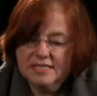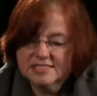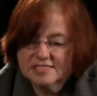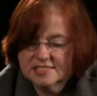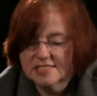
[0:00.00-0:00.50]
the
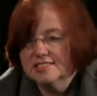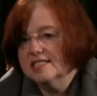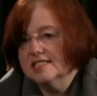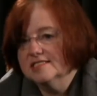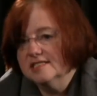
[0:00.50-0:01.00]

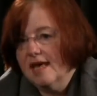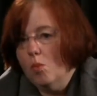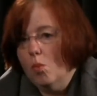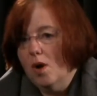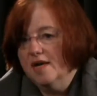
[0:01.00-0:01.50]
statistic is that
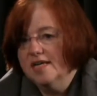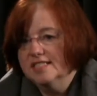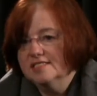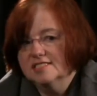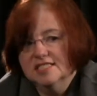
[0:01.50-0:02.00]
1
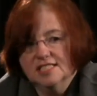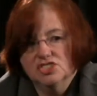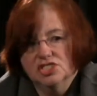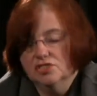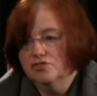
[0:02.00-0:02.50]
in 6
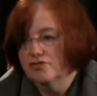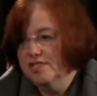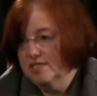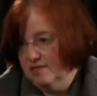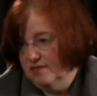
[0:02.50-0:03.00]

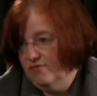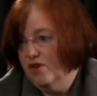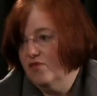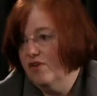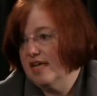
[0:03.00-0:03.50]
children in
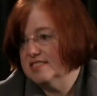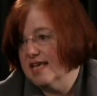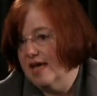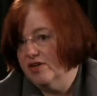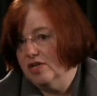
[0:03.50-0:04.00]
Fairfax
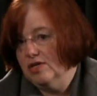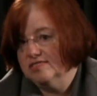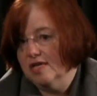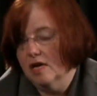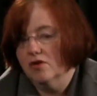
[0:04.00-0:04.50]
County
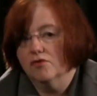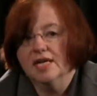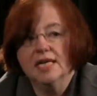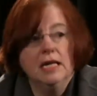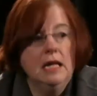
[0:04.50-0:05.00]
goes
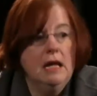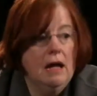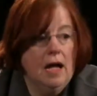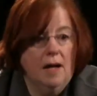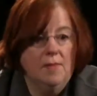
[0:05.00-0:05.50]
hungry.
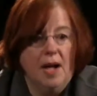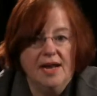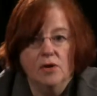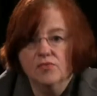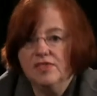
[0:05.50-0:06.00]
I
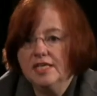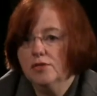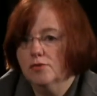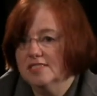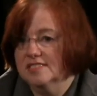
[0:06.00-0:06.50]
don't think
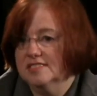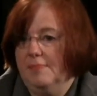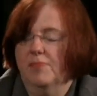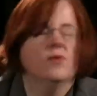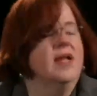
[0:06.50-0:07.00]
you can
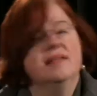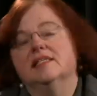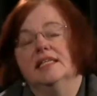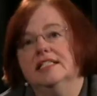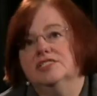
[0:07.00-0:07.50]
separate
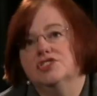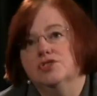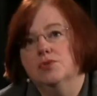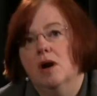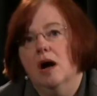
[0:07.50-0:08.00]
the issue
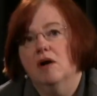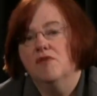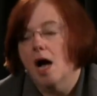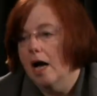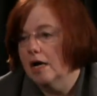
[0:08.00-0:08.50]
of
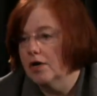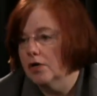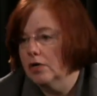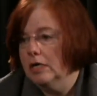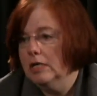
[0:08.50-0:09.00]

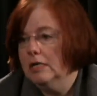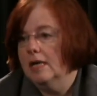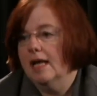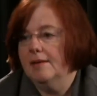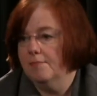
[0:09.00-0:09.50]
hunger
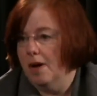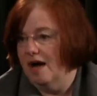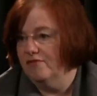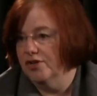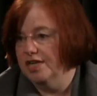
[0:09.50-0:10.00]
and
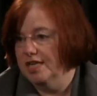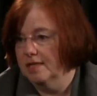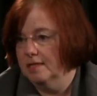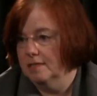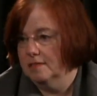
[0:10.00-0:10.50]
poverty,
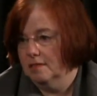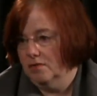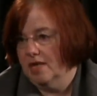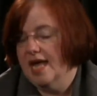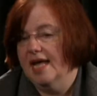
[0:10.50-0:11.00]

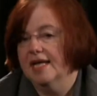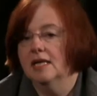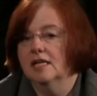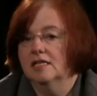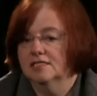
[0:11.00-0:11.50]
okay?
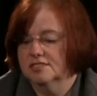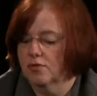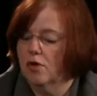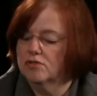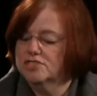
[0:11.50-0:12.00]
So
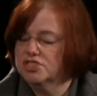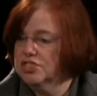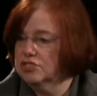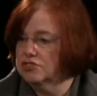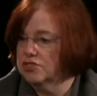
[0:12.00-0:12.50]
those
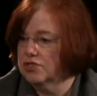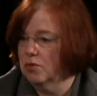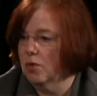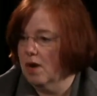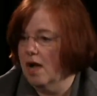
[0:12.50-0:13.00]
children
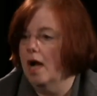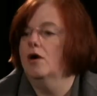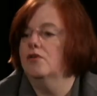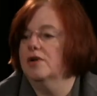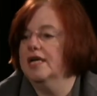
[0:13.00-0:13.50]
who are
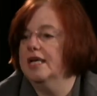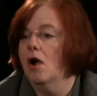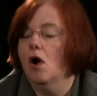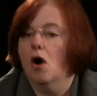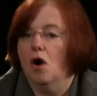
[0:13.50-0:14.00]
hungry
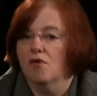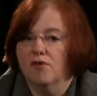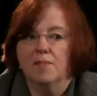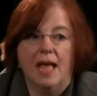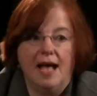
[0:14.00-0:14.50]
are
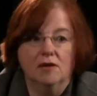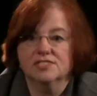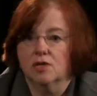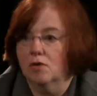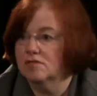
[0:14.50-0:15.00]
from
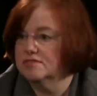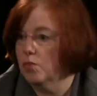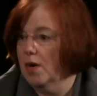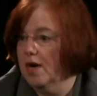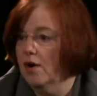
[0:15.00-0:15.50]
households
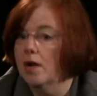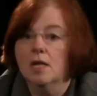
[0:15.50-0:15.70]
where